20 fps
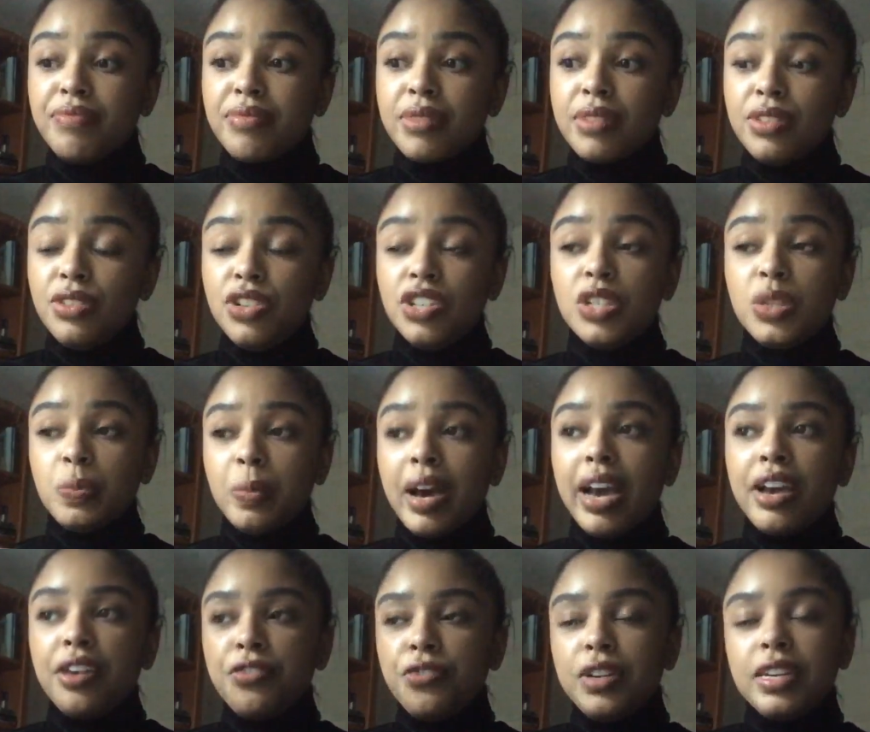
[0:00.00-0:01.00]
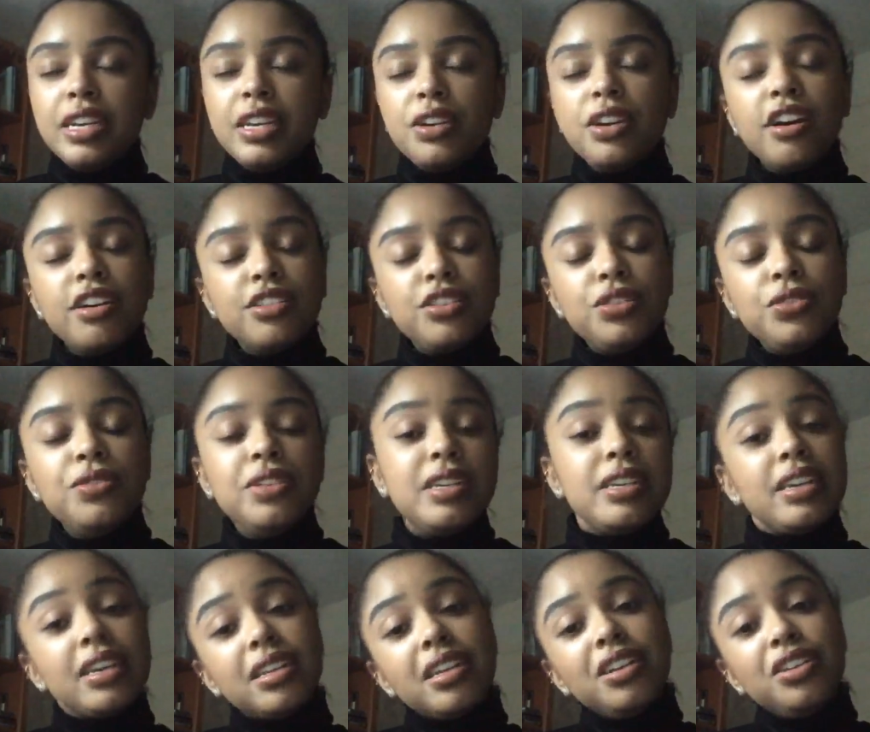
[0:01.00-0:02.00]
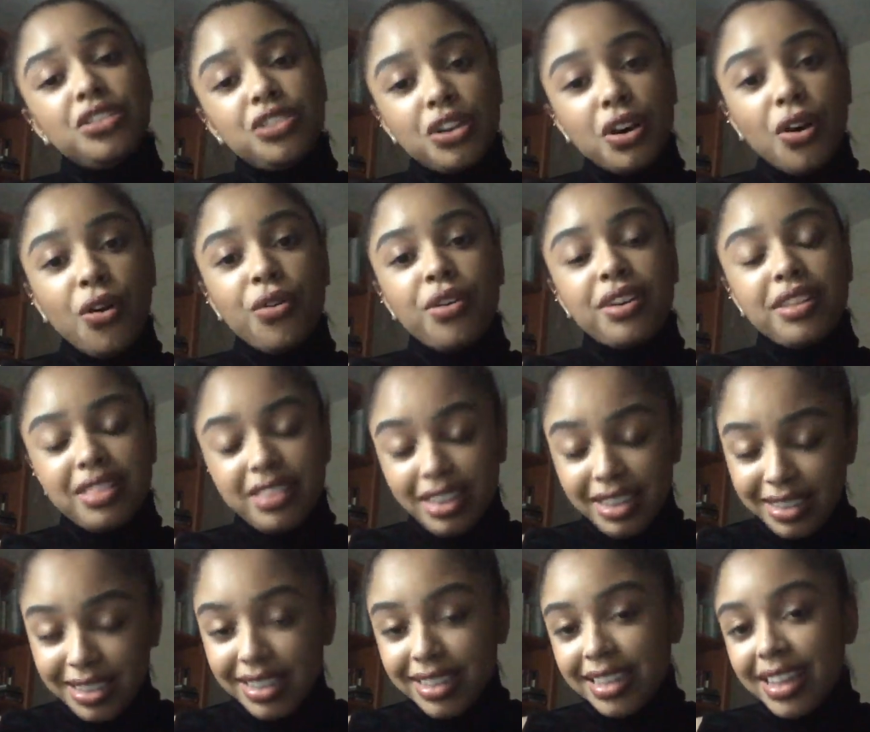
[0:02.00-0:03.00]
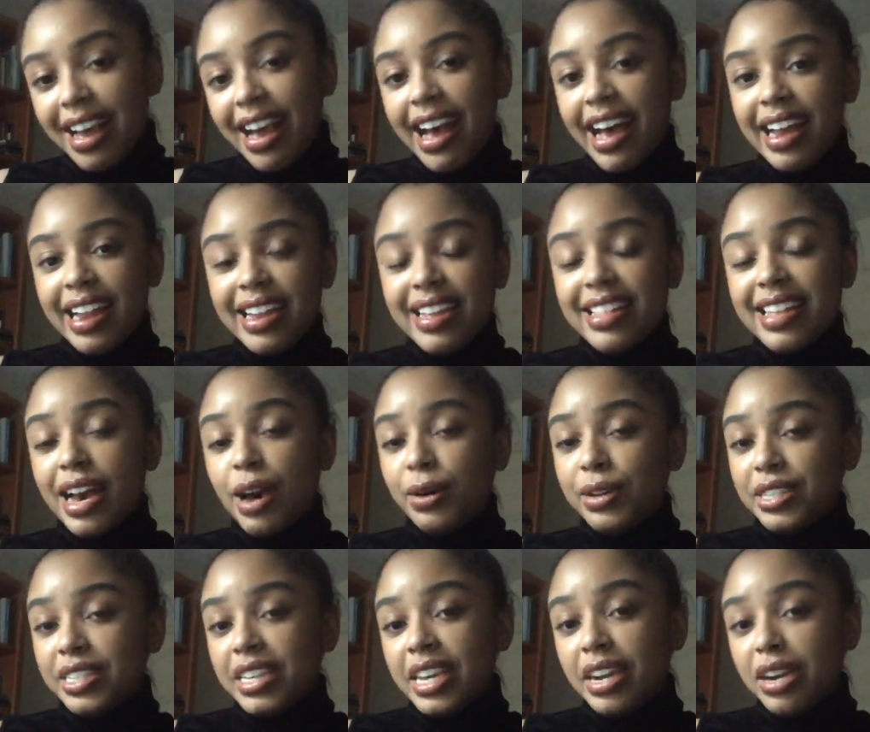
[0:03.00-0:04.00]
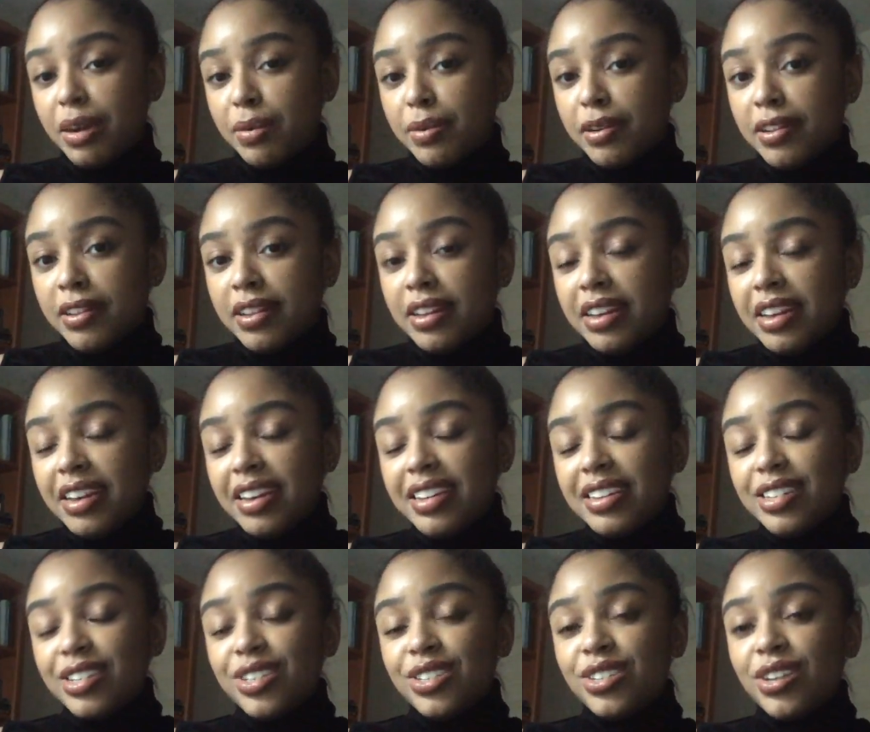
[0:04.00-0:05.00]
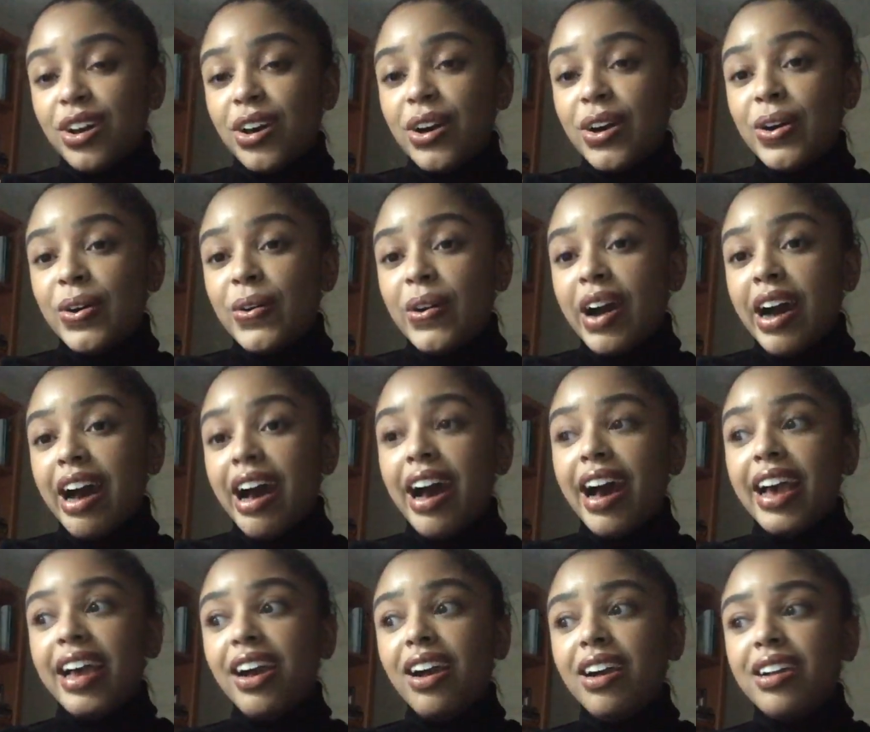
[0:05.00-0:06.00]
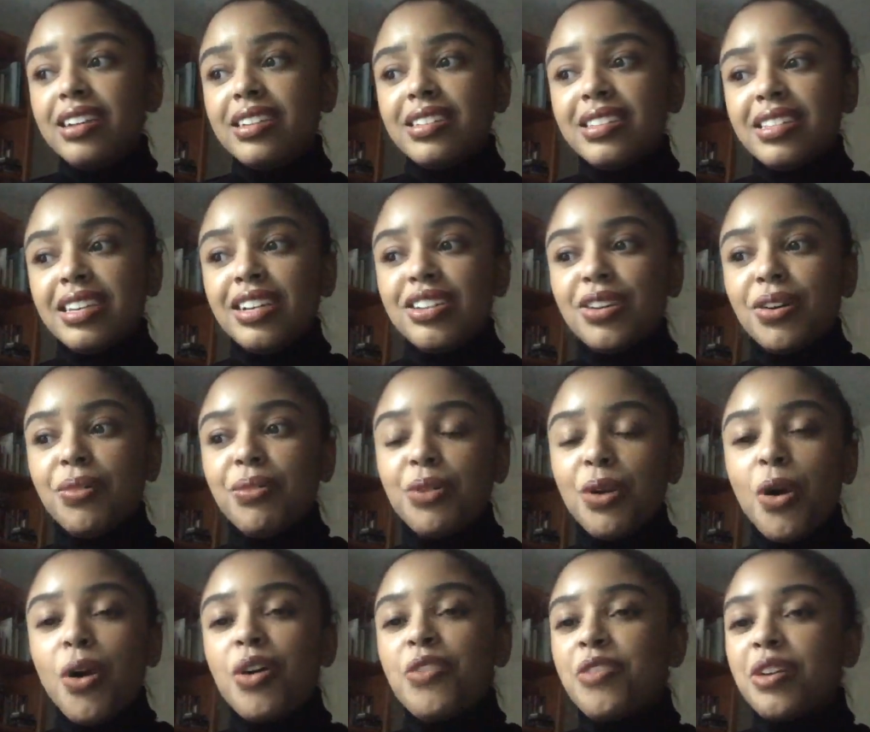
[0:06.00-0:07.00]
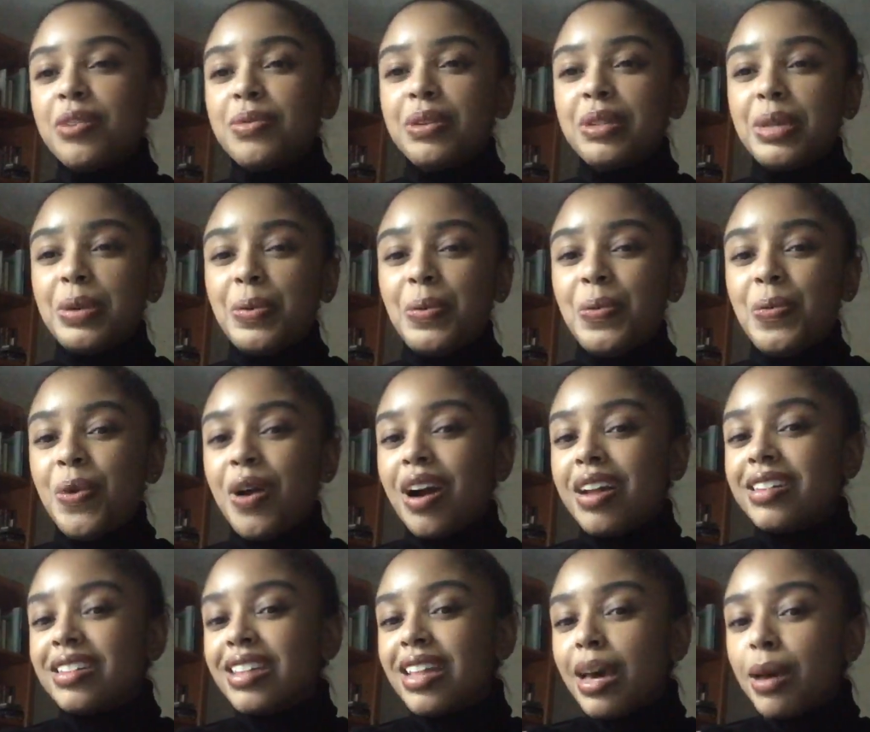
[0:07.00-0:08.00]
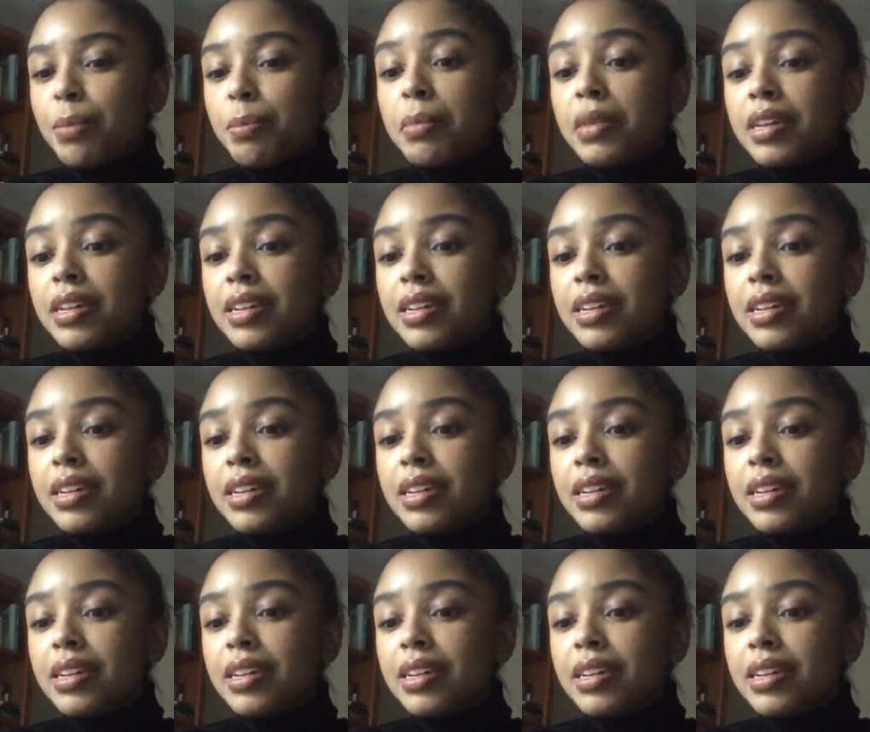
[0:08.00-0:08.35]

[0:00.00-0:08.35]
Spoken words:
just by a freaking cartoon, The Killing Joke, they did that, and that was terrible. So I honestly don't know if I really want them